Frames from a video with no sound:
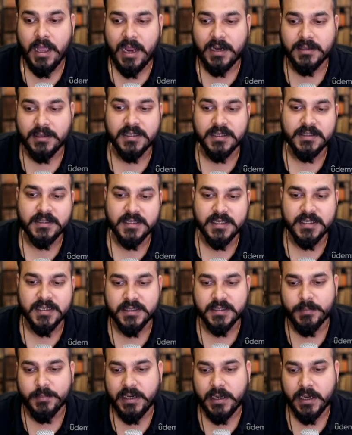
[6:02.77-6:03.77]
And since this
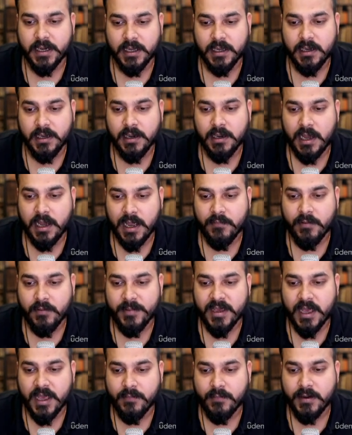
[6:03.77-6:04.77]
is symmetrical, I will
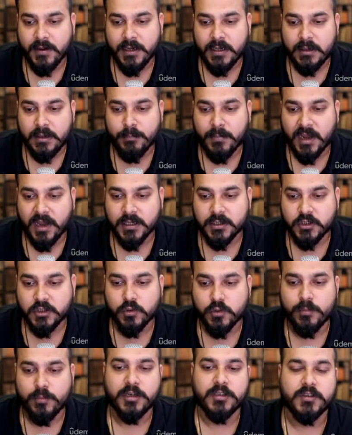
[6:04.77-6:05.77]
be having minus
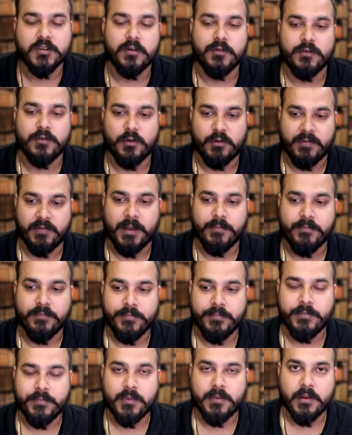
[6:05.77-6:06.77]
2.045,
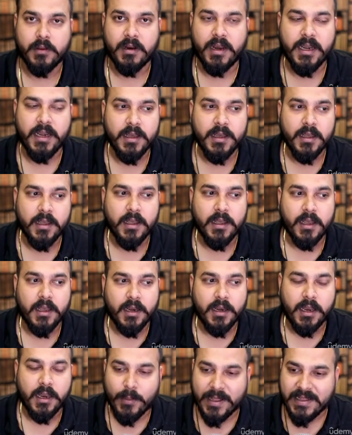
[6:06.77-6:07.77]
right?
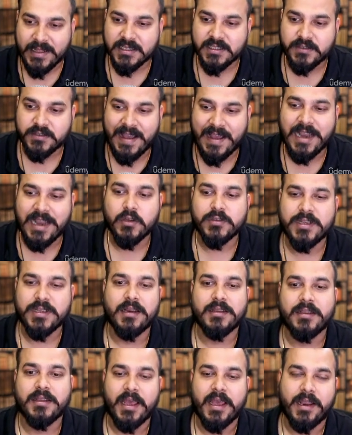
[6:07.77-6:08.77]
Now, when these values
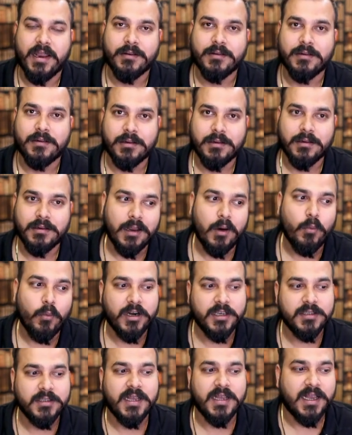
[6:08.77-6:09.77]
are there, now
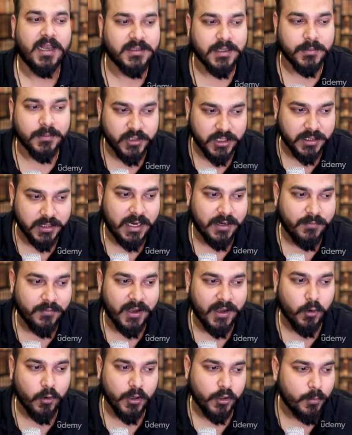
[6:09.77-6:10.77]
what is the assumption that
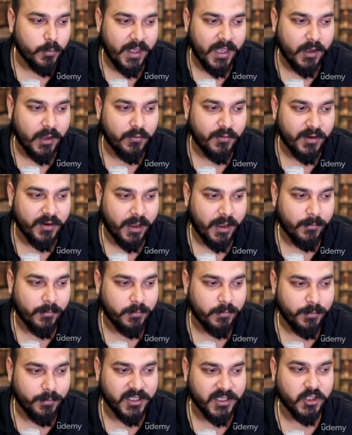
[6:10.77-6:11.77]
we are going to make over here
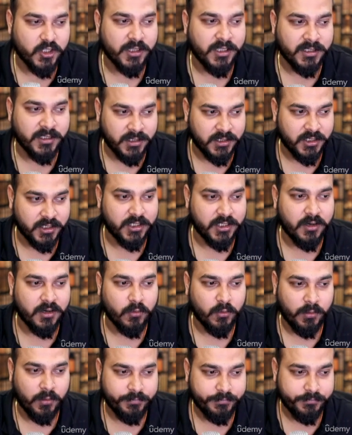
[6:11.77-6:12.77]
based on this decision
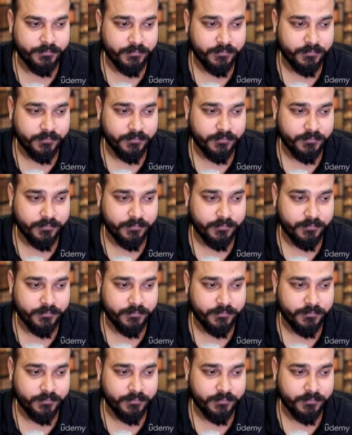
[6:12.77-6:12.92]
rule?